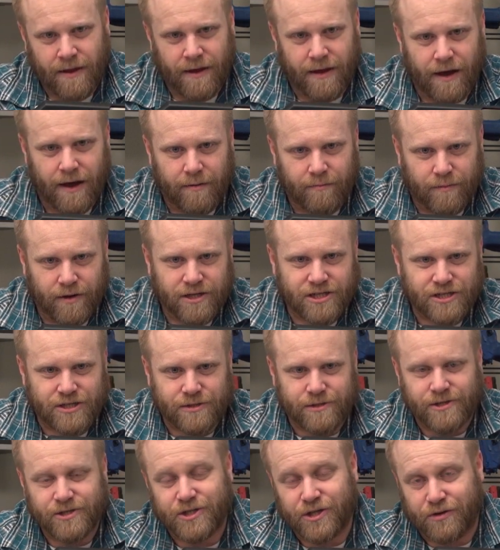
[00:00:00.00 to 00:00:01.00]
Much to
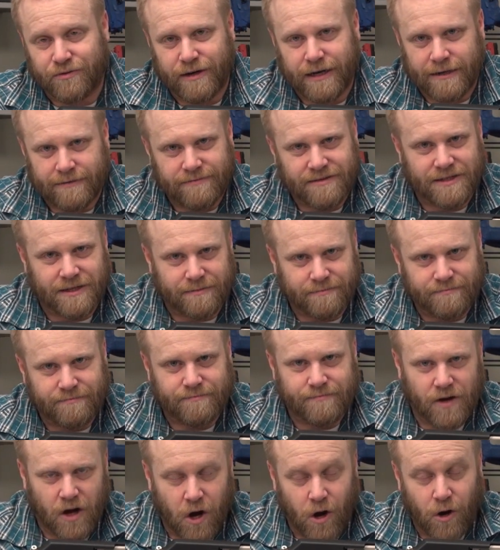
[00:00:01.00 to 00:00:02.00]
the chagrin of
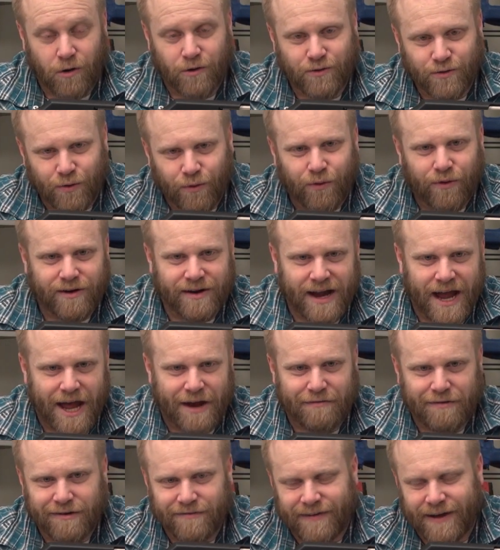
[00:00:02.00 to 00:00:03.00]
some hardcore
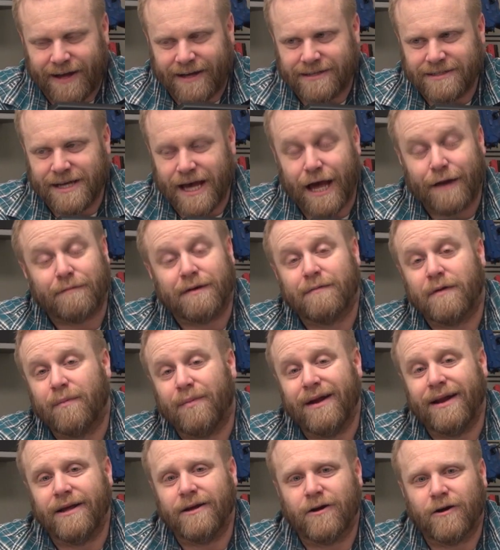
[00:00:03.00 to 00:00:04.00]
Henry fans, Henry
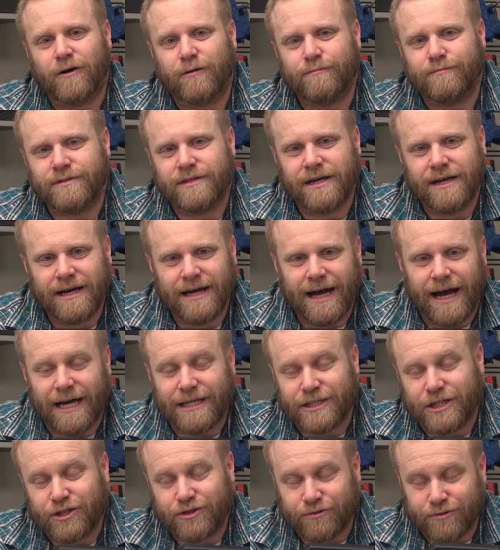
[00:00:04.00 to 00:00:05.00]
Repeating Arms
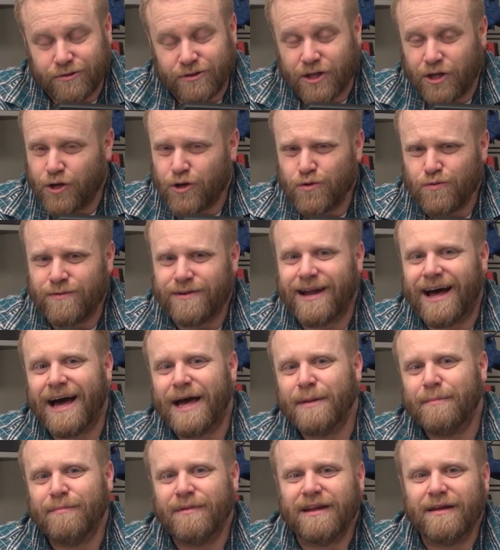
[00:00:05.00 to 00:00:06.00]
has introduced a new
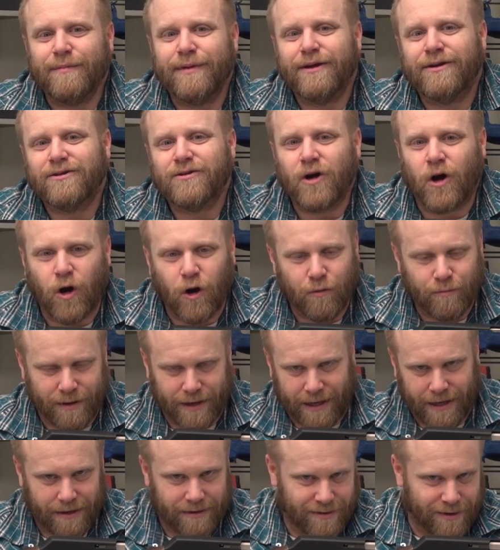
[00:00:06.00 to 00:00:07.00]
9mm
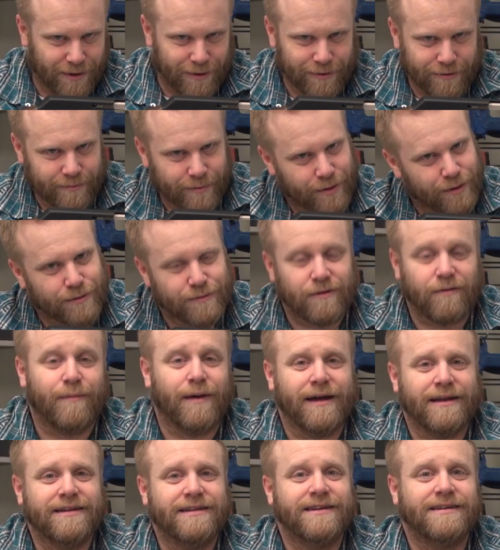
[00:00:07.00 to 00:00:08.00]
carbine on the most
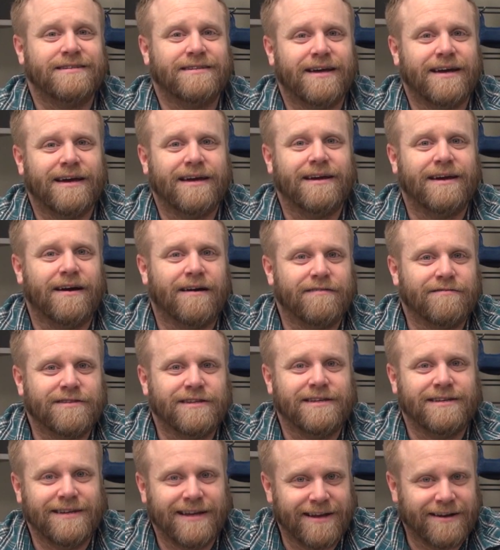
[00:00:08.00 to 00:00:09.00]
romantic day of
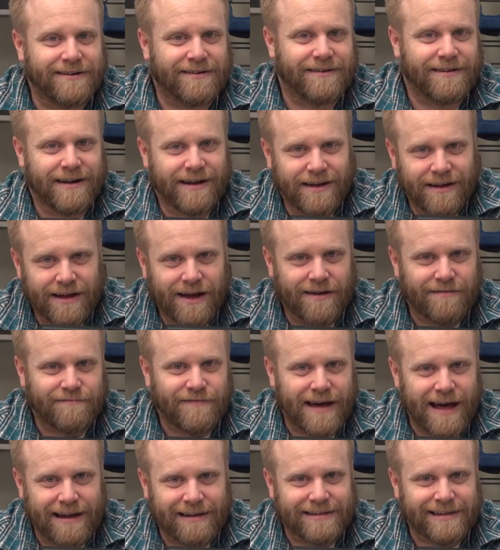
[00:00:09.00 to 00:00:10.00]
the year,
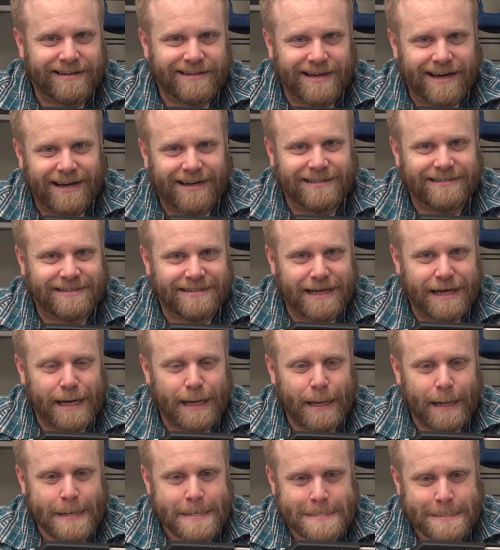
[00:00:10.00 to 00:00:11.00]
Valentine's
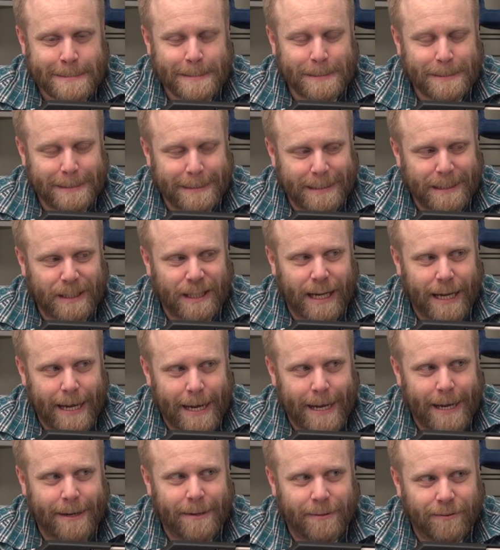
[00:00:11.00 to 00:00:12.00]
Day.
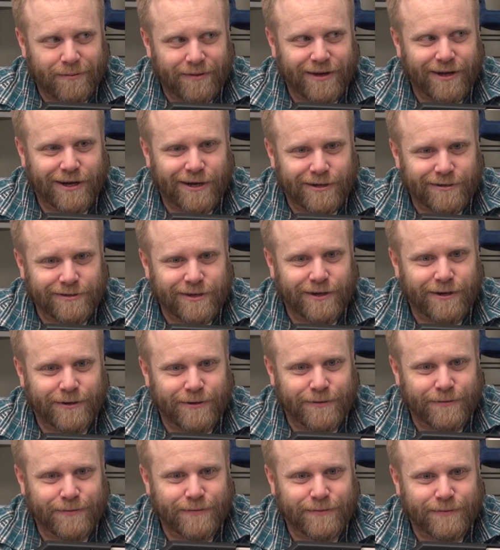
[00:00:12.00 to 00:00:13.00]
And we all
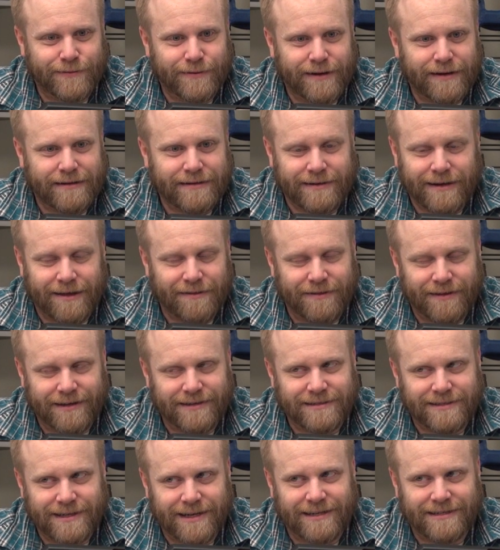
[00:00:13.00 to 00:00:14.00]
know
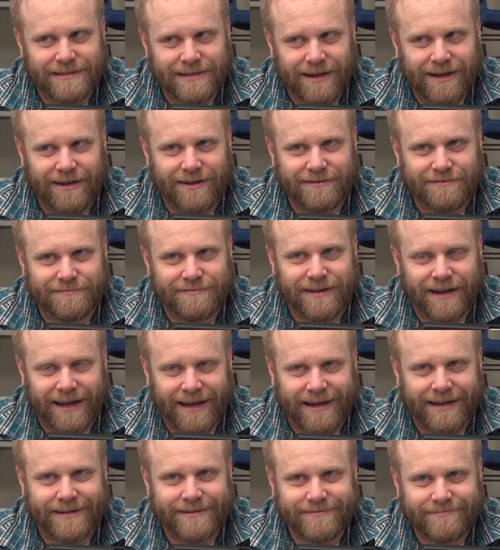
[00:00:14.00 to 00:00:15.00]
nothing says love
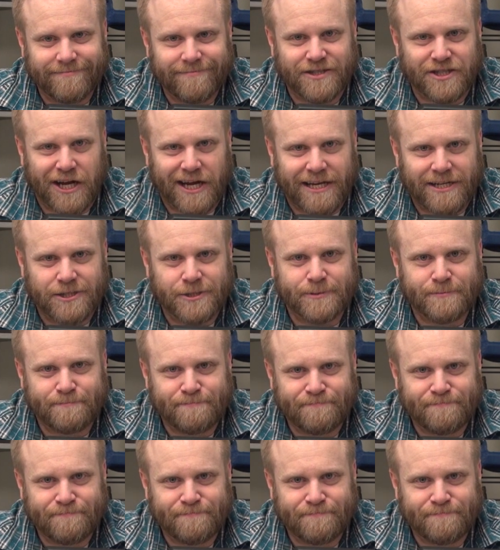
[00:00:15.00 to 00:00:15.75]
like change.